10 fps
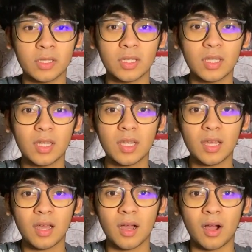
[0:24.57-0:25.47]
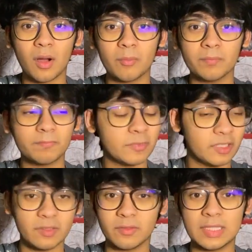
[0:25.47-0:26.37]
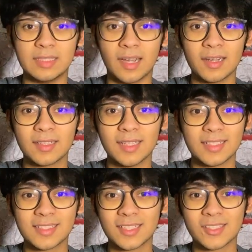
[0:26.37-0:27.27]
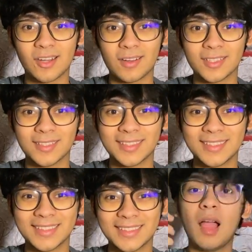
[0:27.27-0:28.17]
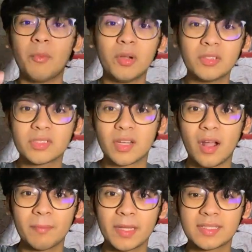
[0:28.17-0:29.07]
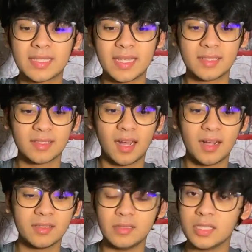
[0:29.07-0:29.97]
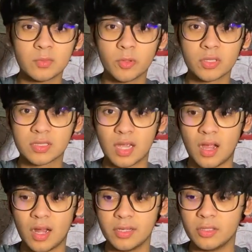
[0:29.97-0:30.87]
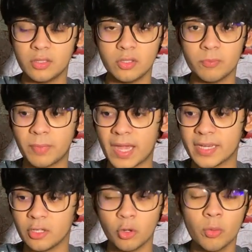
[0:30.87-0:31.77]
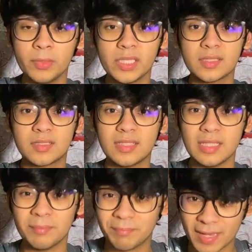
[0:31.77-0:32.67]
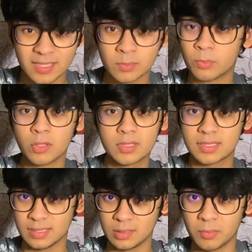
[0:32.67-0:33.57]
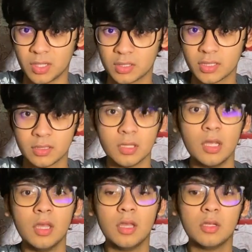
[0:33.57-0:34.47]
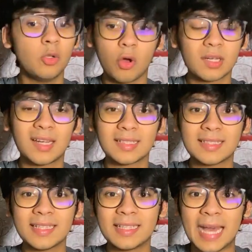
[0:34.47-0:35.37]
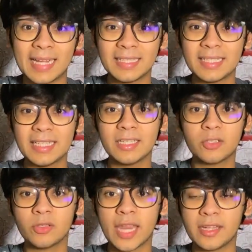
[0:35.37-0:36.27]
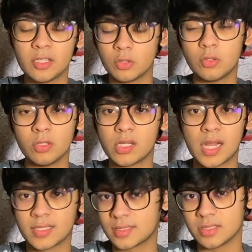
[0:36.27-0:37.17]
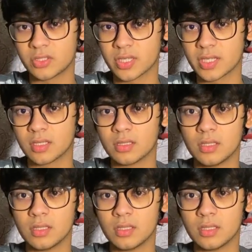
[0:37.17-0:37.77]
With that, let's get started. I want to start by saying that these books are by no means the best books in the market, nor are they guaranteed to get you good ranks in JEE.